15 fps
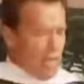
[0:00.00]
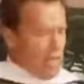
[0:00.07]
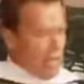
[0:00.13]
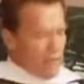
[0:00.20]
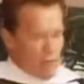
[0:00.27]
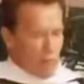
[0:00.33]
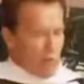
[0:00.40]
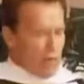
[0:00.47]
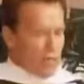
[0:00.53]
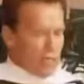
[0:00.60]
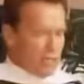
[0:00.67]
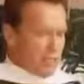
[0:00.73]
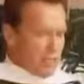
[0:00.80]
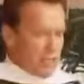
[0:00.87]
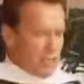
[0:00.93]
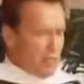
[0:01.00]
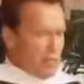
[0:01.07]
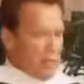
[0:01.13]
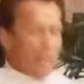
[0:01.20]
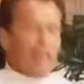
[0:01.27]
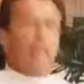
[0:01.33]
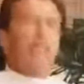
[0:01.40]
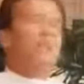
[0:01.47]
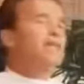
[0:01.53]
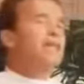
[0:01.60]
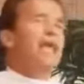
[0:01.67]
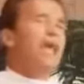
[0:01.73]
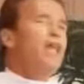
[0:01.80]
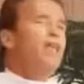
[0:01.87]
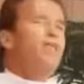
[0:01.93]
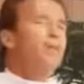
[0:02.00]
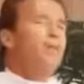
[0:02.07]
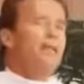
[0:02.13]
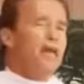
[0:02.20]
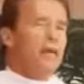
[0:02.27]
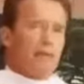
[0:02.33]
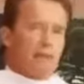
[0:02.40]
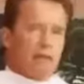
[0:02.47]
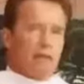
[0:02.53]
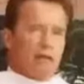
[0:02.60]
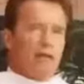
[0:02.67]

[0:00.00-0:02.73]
Everyone had the same line that it can't be done.